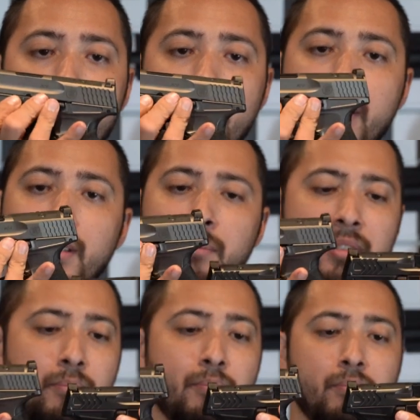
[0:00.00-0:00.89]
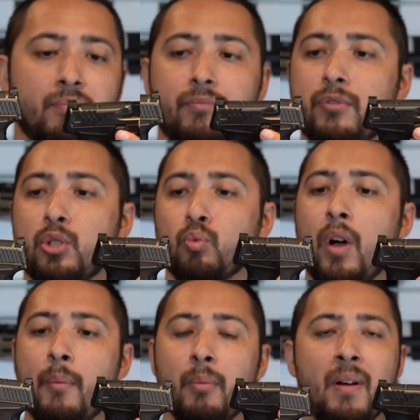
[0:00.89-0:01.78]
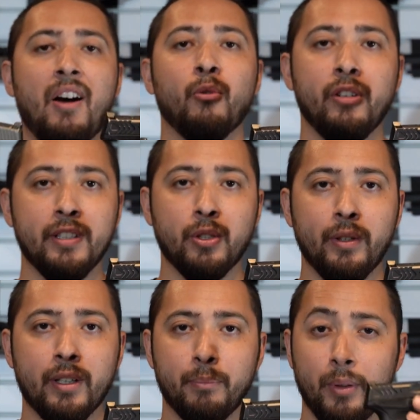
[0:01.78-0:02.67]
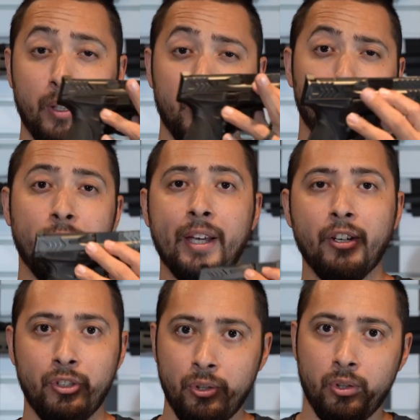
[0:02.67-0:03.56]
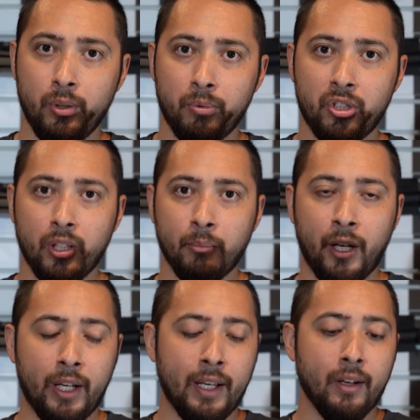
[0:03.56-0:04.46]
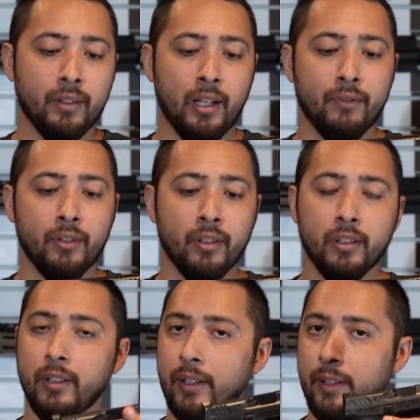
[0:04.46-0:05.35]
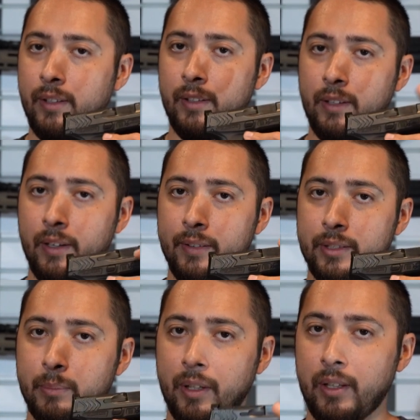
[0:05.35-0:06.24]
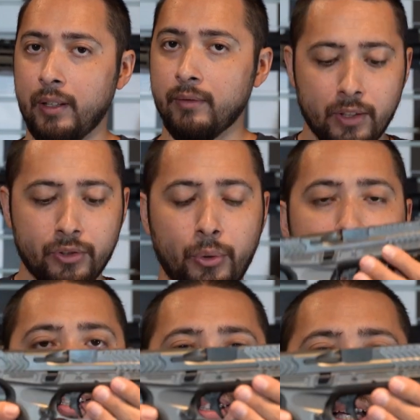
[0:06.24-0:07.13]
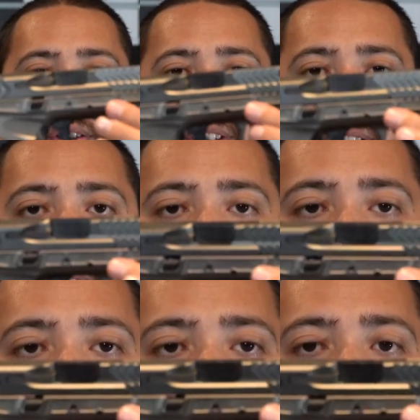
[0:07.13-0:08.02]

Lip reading: here. Let me swap them out really quick, but without YouTube shutting my account down for gunsmithing. So this is how the slide looks